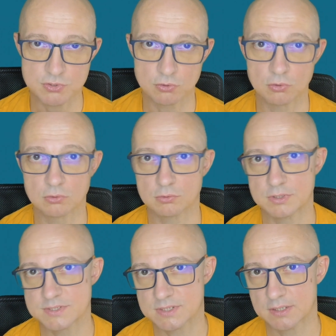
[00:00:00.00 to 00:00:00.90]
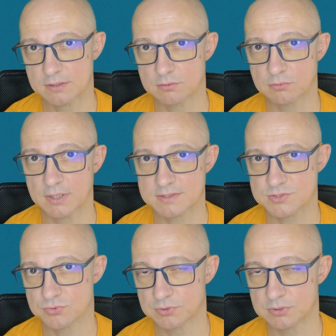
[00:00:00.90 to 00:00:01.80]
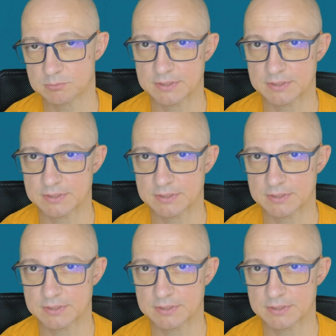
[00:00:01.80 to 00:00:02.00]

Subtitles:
all inside your extruder,